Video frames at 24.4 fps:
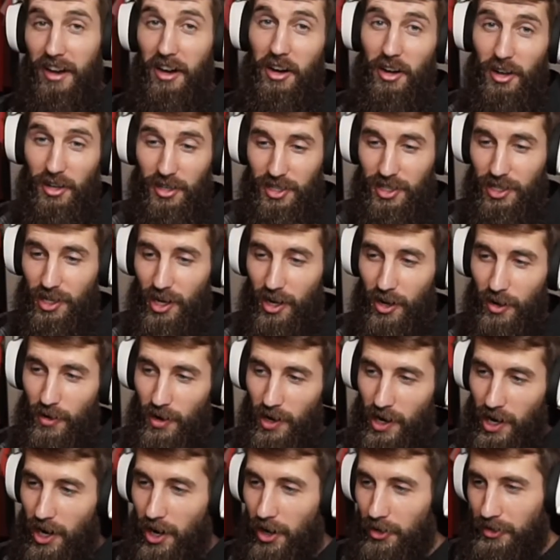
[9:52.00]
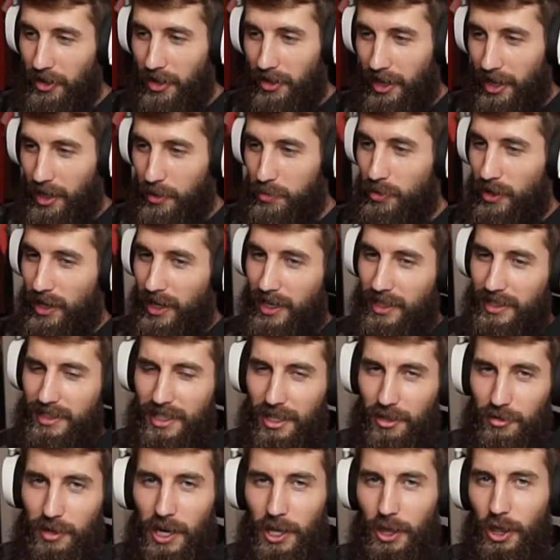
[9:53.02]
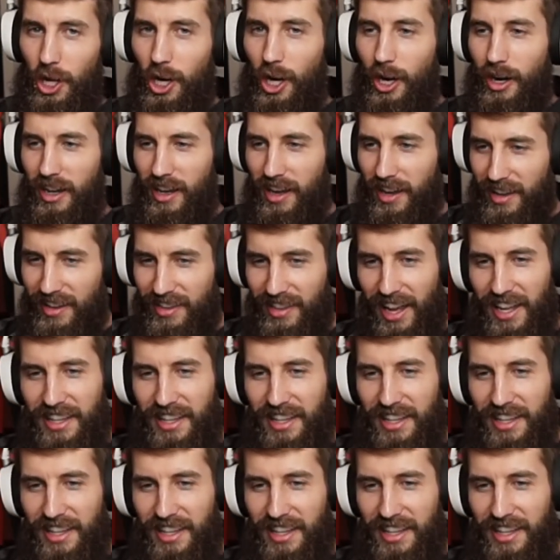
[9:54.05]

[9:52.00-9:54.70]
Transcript: I also only like playing until round 30.